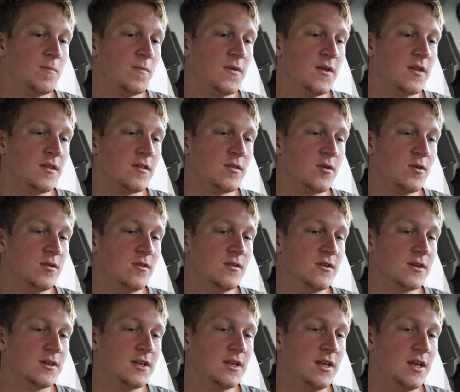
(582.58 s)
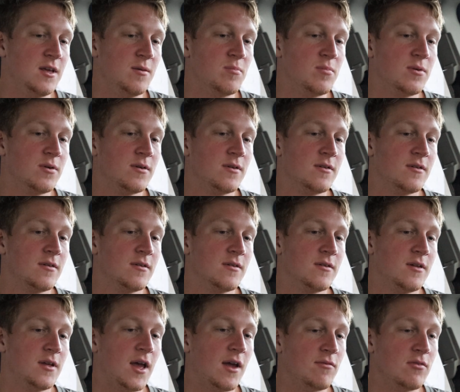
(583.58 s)
it's good to keep
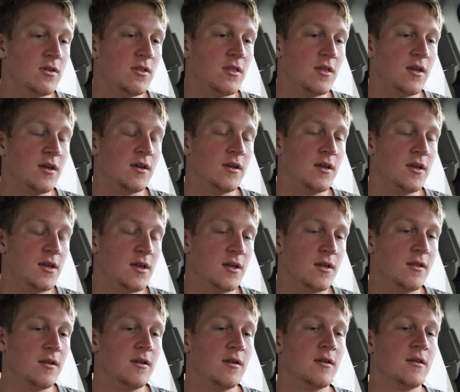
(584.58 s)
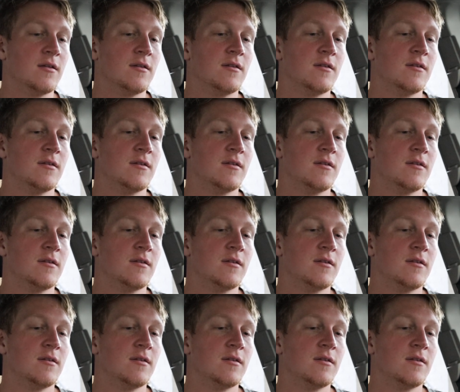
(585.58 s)
everything in